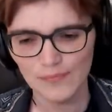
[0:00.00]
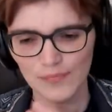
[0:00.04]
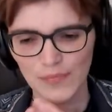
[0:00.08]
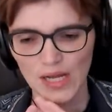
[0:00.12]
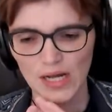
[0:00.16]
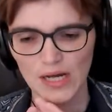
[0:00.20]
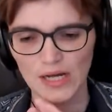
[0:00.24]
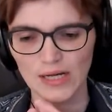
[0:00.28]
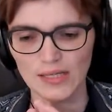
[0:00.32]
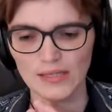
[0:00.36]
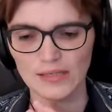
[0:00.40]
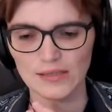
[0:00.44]

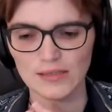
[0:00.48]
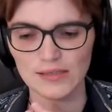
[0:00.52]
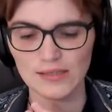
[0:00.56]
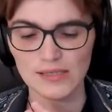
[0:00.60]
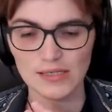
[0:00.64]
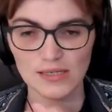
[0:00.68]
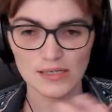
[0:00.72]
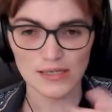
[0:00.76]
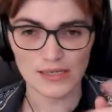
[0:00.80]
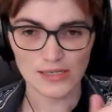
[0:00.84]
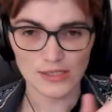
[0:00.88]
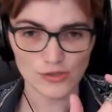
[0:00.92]
And
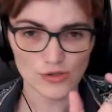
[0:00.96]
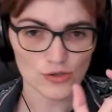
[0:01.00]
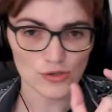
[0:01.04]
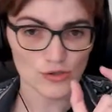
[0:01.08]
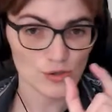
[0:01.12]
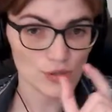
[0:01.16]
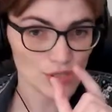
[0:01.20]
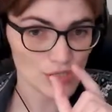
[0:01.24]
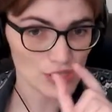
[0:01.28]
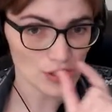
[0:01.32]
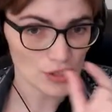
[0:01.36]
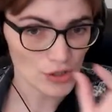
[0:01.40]
he
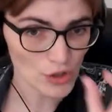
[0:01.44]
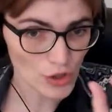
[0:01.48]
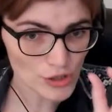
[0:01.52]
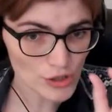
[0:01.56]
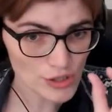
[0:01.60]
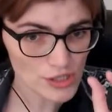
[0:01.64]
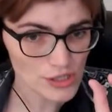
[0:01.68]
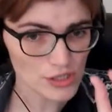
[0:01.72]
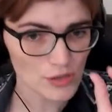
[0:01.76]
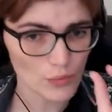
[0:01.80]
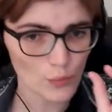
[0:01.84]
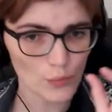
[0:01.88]
introduced this
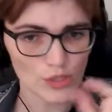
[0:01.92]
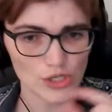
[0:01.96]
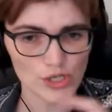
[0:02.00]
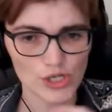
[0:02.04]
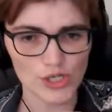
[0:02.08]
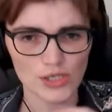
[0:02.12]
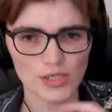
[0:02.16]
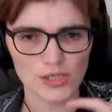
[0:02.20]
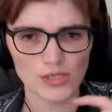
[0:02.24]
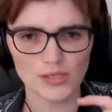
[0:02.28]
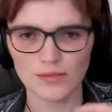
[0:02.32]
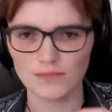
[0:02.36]
constant, which
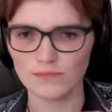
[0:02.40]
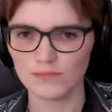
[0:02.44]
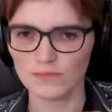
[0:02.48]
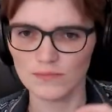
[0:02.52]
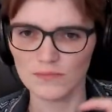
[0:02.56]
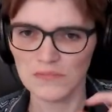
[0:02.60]
is